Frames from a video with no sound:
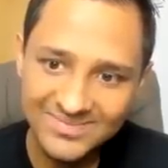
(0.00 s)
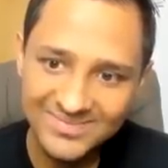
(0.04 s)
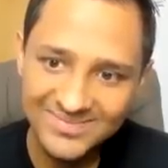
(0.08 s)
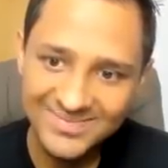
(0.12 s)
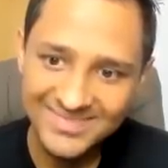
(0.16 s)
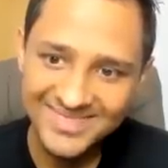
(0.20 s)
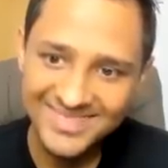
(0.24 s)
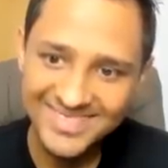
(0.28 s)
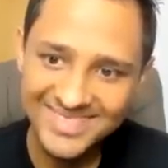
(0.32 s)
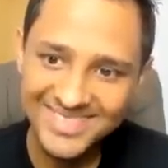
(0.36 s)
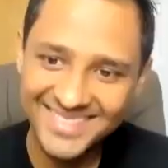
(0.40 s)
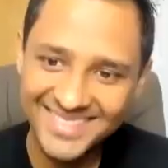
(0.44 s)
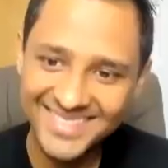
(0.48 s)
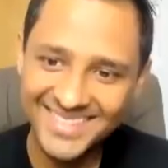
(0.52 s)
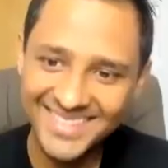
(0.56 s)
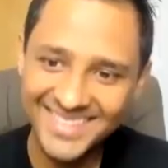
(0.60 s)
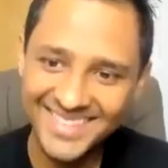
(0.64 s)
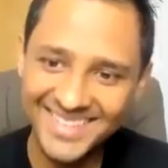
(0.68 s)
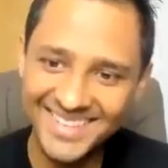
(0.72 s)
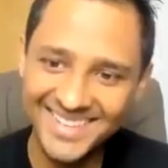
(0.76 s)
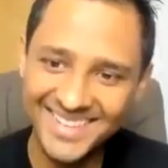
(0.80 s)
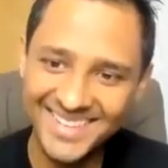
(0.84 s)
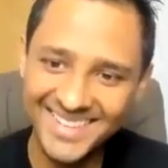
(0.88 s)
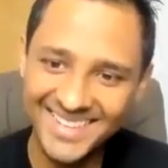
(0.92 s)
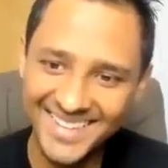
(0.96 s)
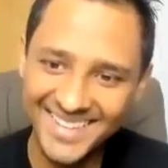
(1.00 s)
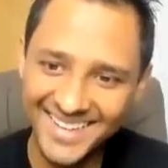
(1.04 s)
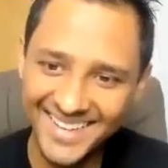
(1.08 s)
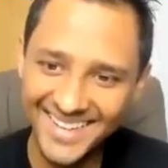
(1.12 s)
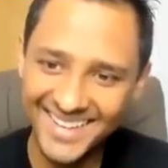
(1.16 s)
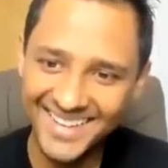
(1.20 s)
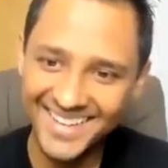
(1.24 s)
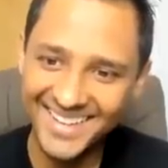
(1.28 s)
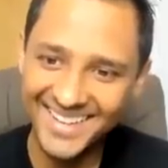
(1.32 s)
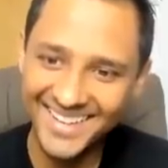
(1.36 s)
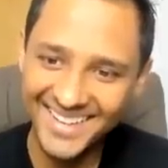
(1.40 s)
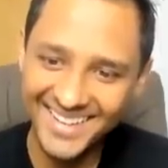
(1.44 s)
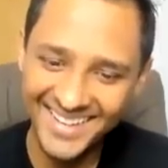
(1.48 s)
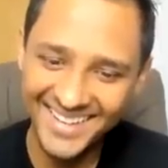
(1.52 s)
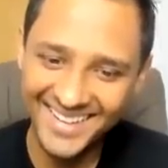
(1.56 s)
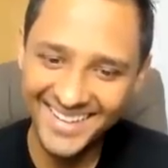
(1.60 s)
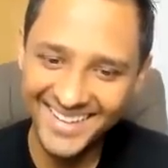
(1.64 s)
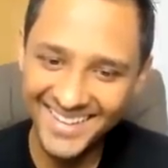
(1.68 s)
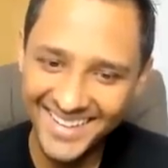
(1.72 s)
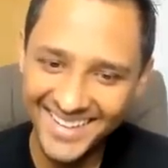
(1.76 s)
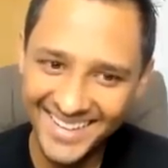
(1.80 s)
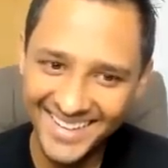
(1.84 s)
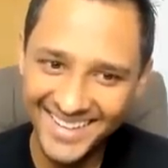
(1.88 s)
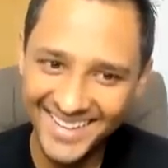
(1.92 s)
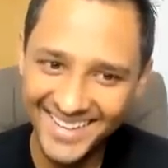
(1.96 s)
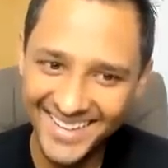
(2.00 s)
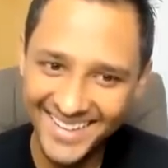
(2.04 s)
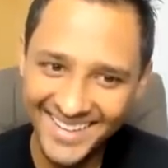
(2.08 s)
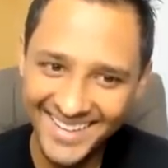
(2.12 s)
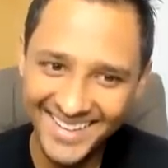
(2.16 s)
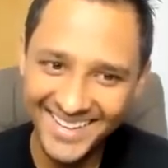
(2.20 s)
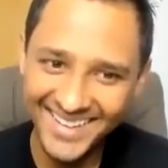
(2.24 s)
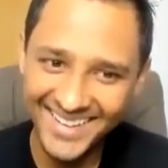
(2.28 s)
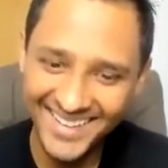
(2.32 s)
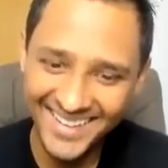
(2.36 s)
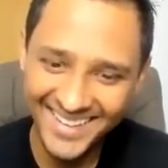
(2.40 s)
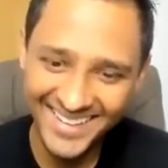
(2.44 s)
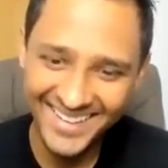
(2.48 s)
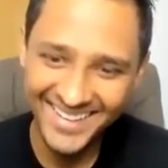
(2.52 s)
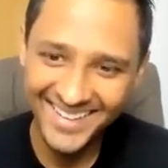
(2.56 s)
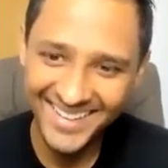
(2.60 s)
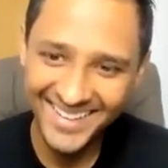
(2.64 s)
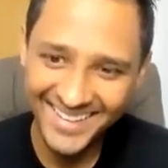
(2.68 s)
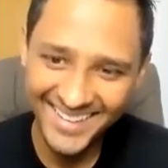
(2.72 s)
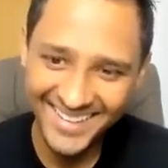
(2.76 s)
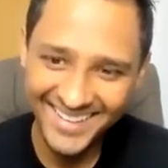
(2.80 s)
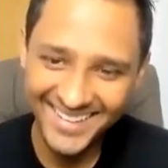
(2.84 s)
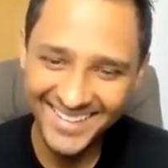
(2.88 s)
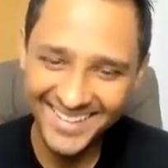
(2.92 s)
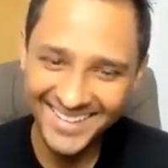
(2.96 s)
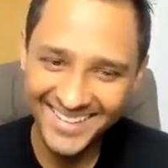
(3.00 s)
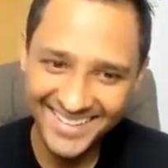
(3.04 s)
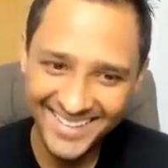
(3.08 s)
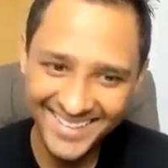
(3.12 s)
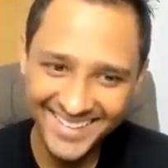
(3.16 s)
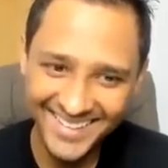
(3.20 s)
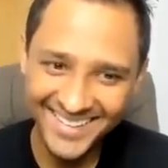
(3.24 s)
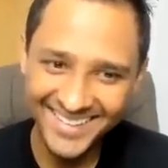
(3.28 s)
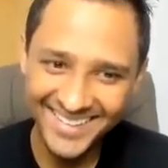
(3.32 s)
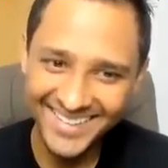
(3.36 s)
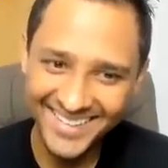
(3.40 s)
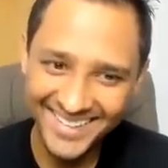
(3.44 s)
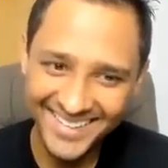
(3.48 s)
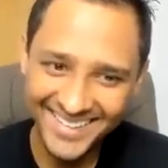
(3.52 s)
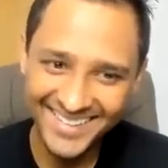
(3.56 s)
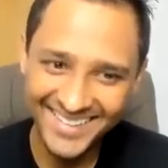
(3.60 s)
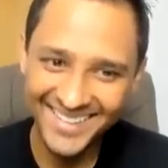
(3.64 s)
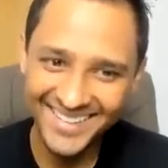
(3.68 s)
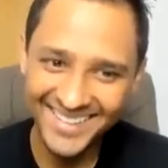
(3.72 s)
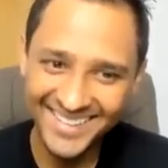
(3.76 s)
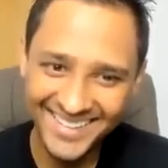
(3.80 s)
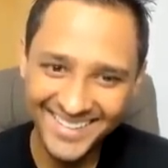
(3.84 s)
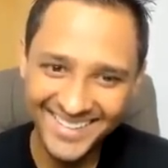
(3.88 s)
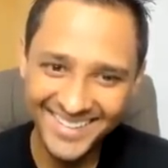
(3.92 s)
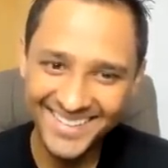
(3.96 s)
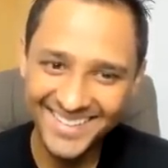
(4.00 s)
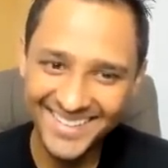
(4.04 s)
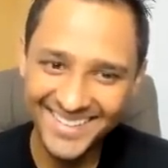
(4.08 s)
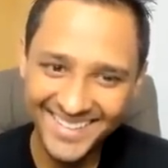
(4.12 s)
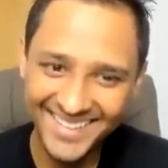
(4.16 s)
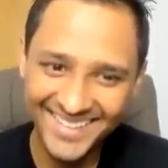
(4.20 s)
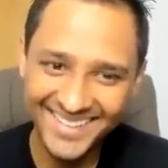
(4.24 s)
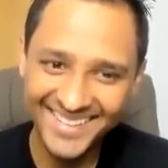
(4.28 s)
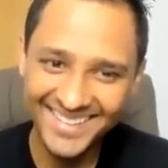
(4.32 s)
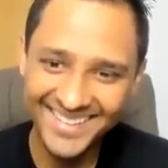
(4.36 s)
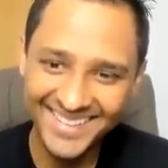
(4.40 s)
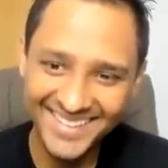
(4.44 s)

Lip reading: [no speech]